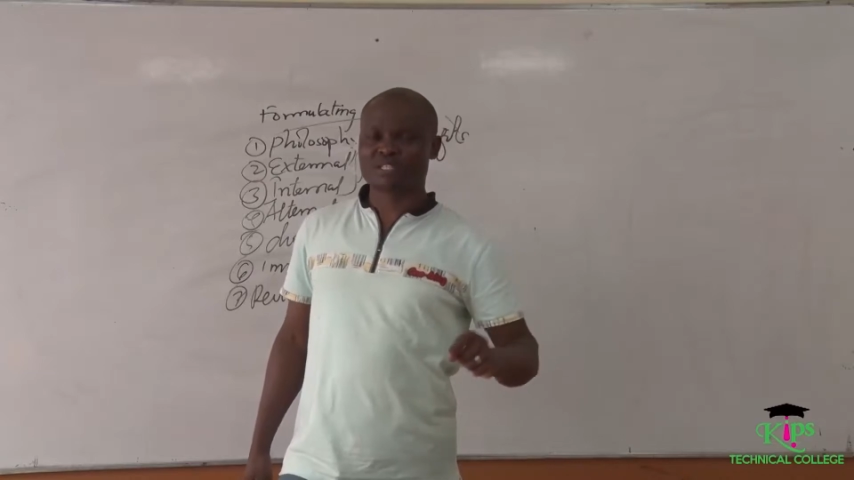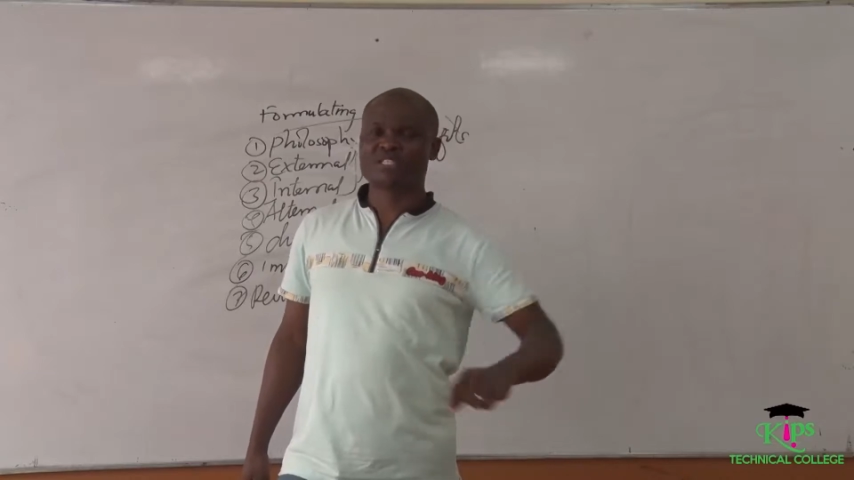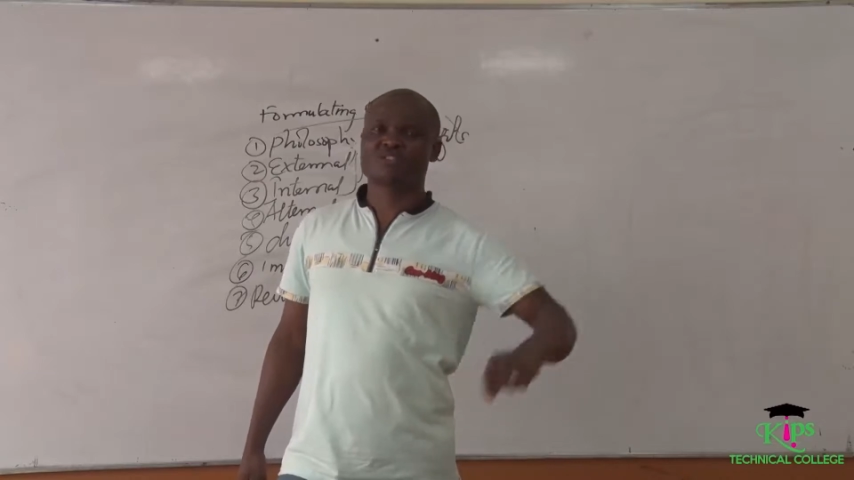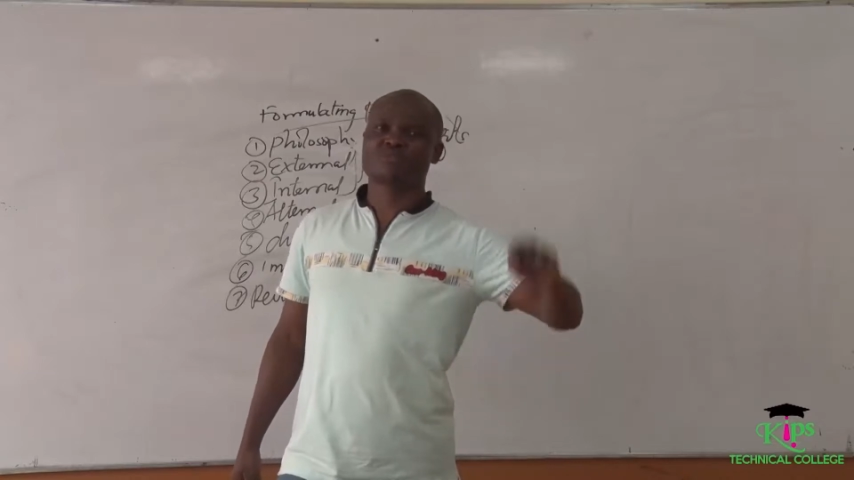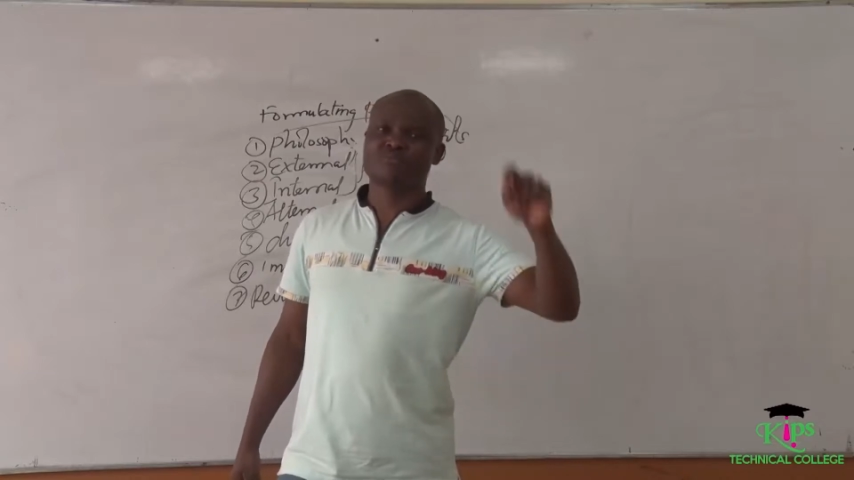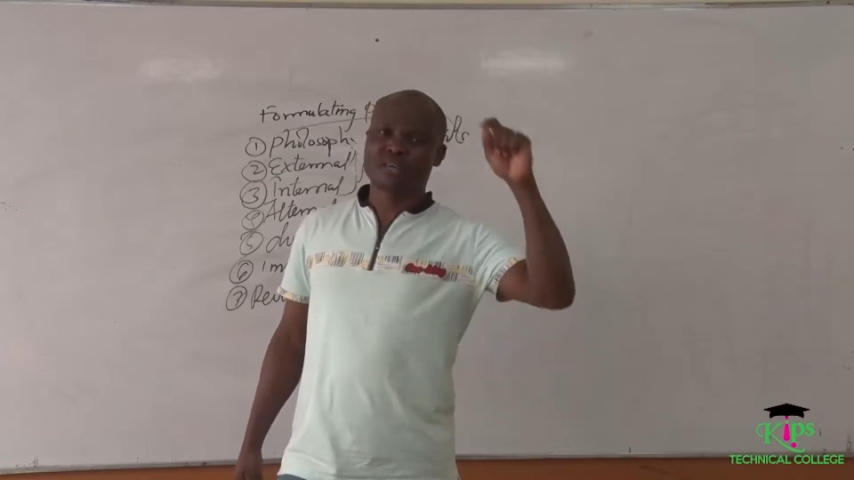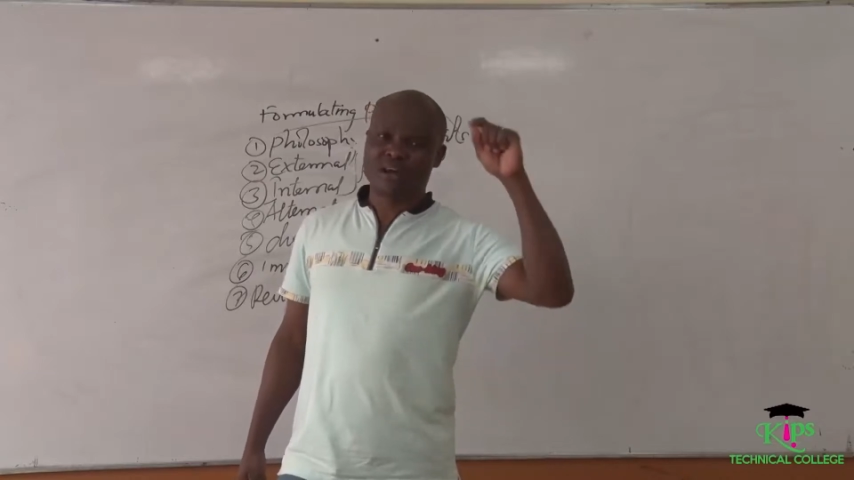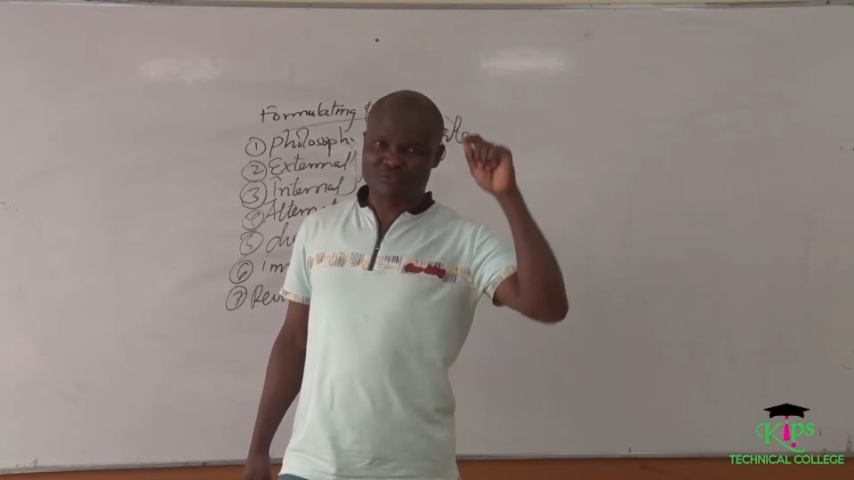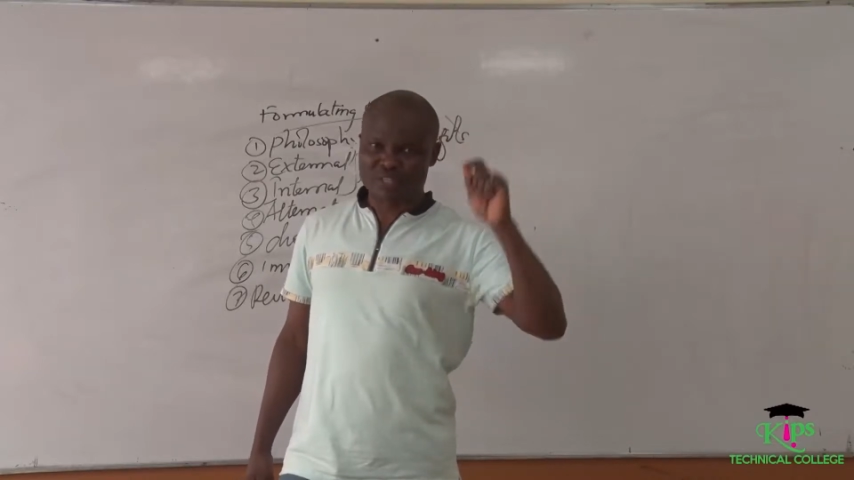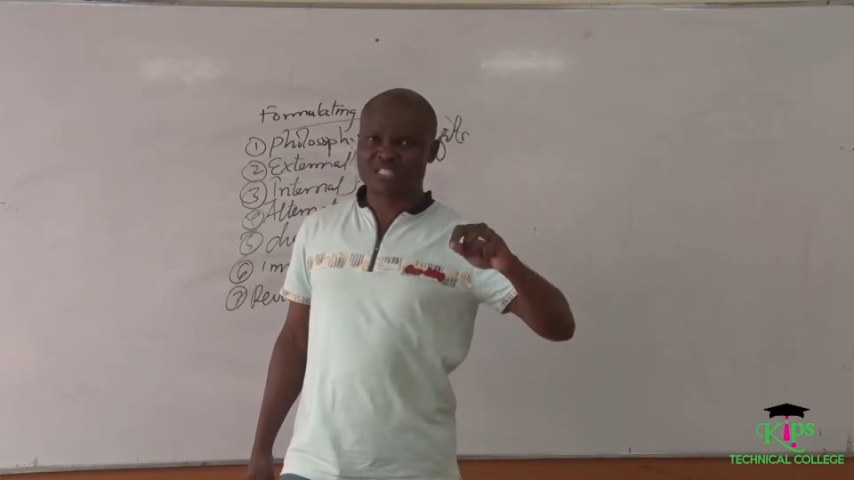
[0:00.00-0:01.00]
then it will be
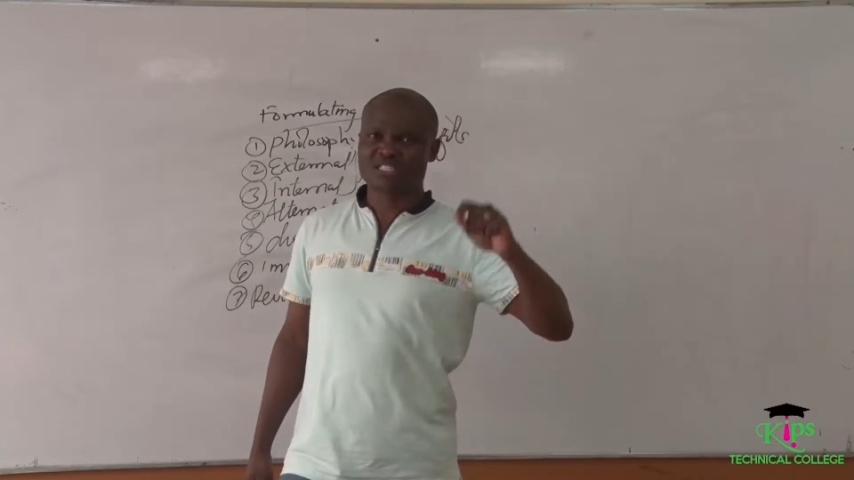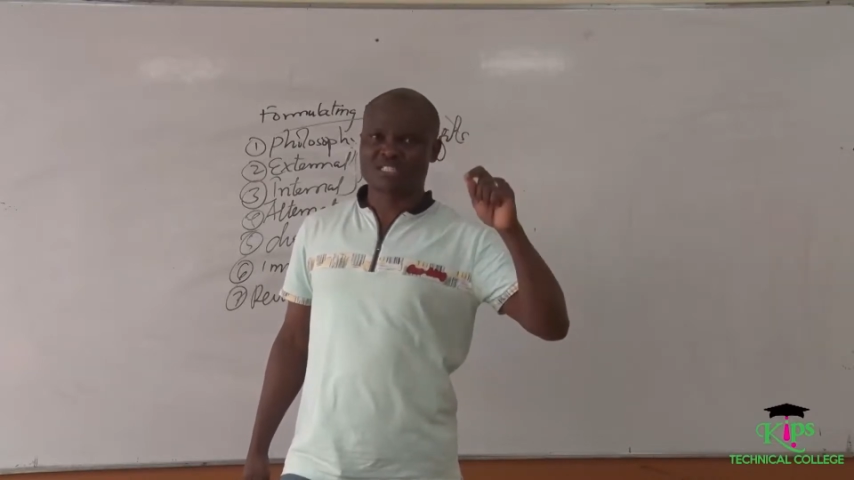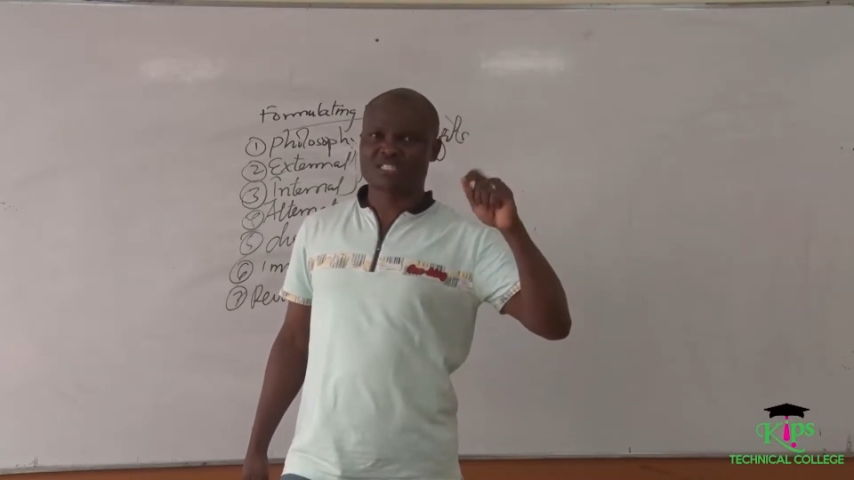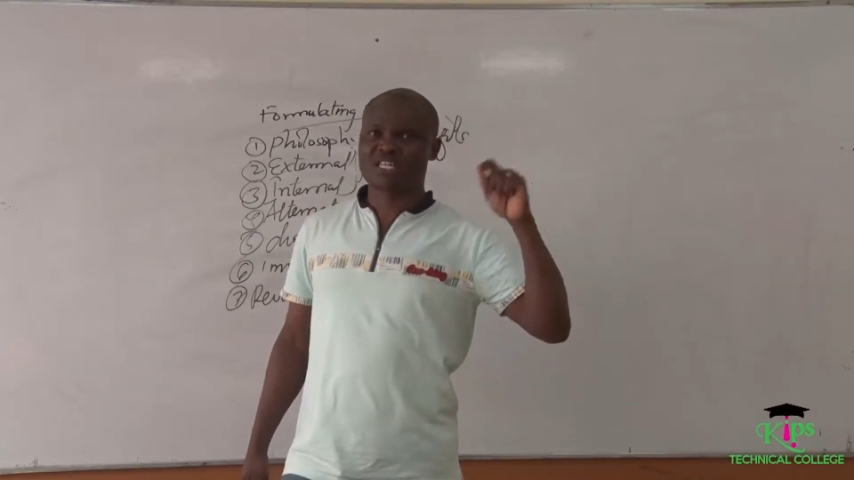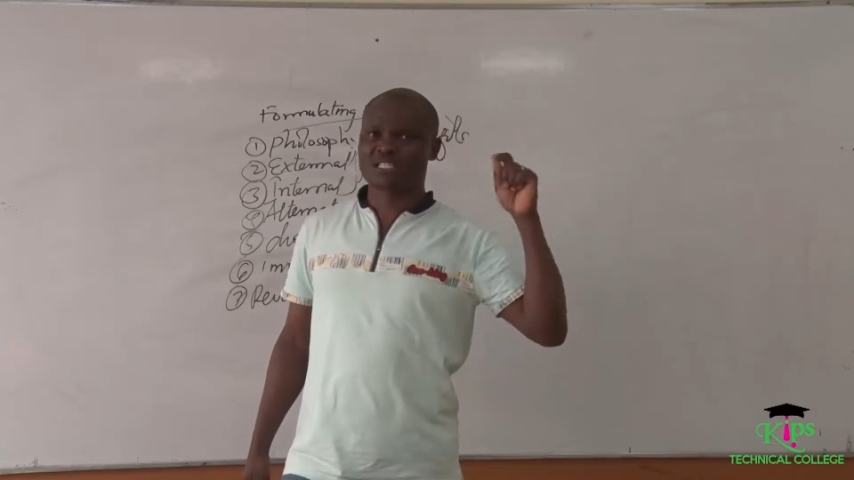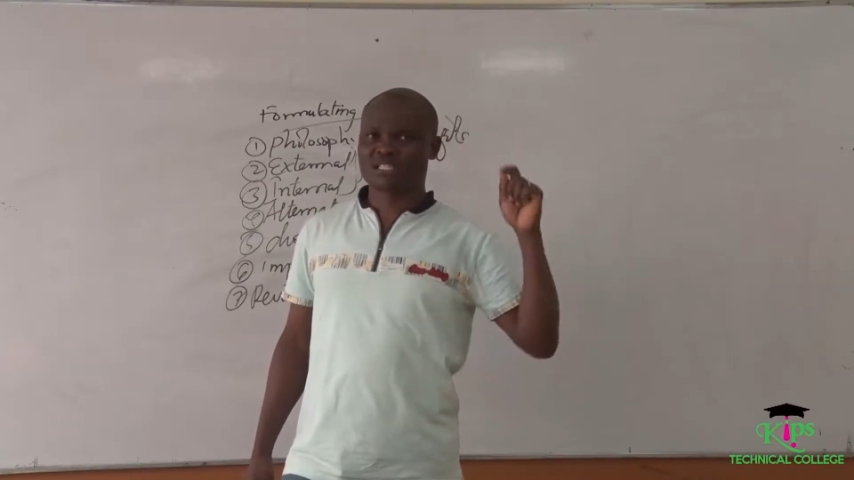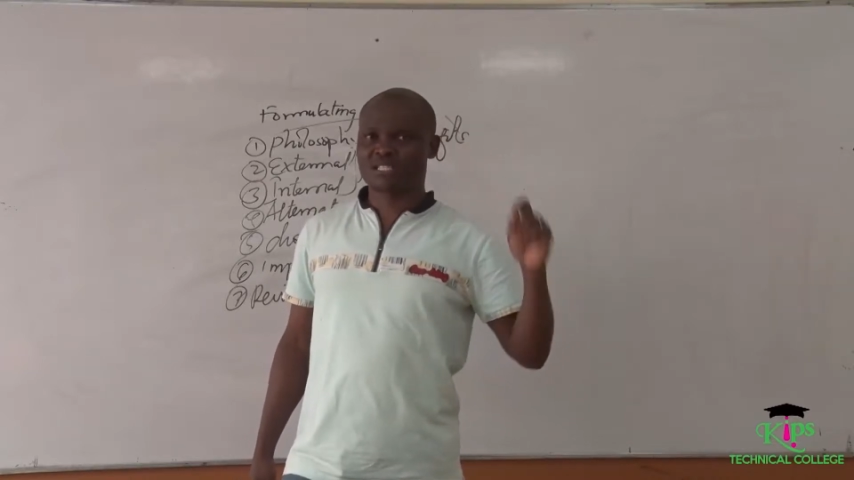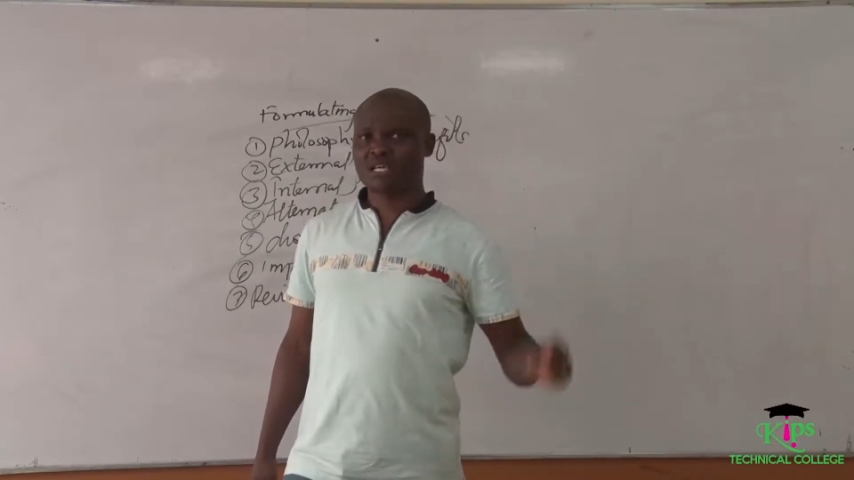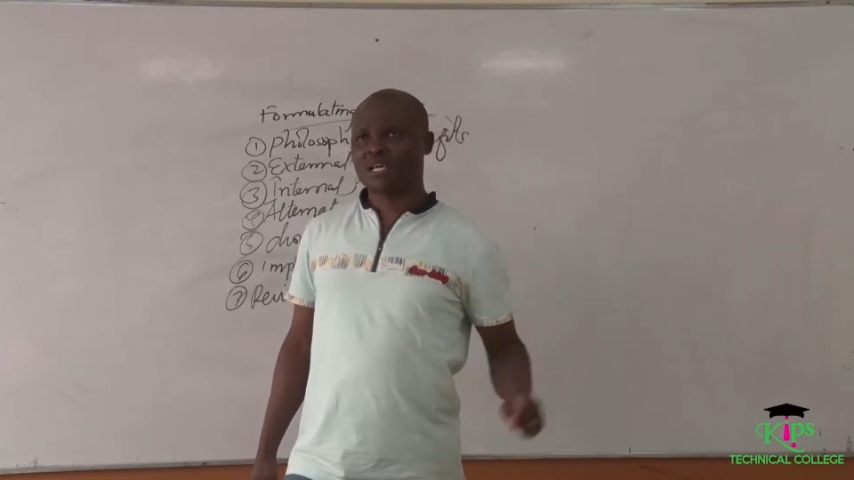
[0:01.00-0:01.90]
a very tedious